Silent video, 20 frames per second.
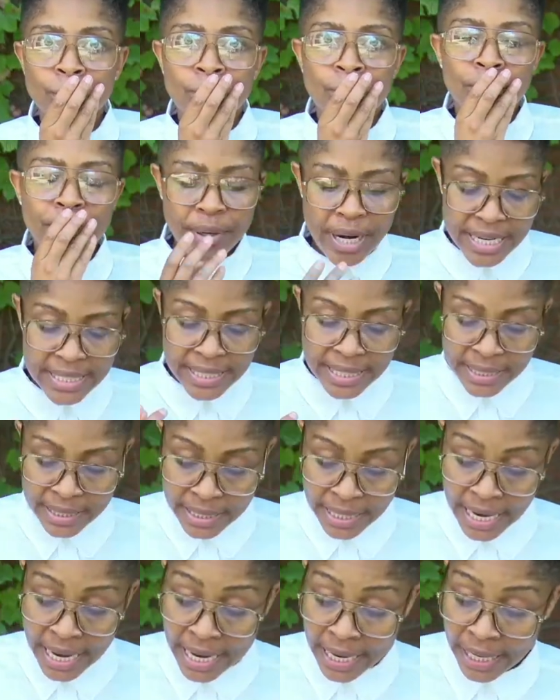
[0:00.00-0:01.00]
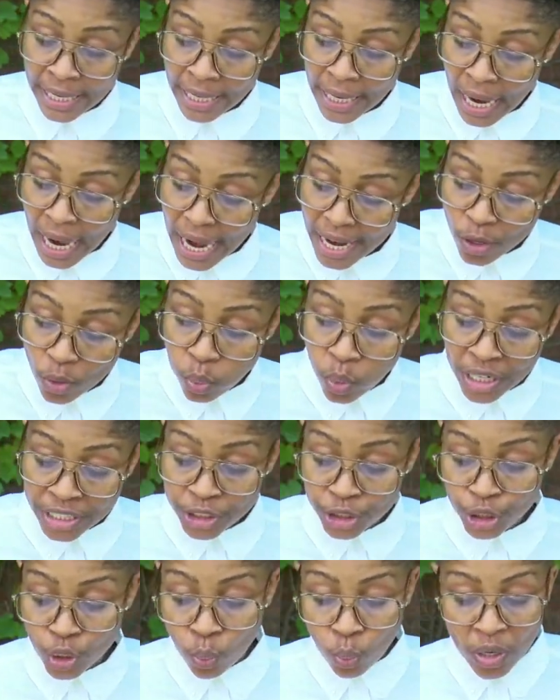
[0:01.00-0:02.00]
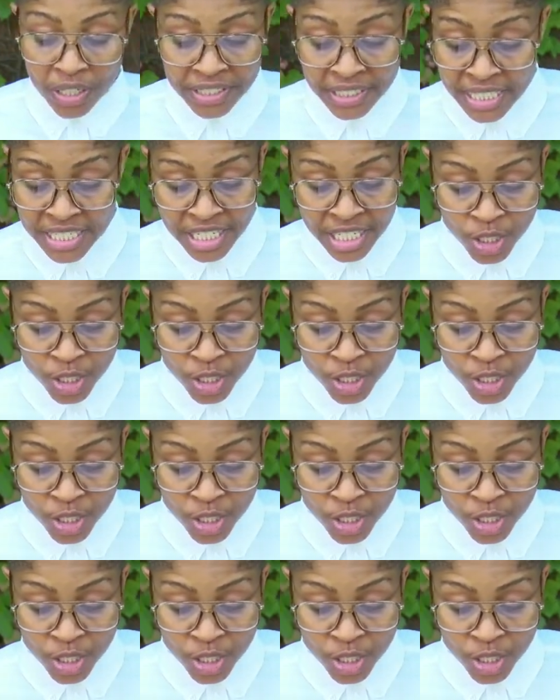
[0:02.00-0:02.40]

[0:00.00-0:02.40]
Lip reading: Present day, I question, what does the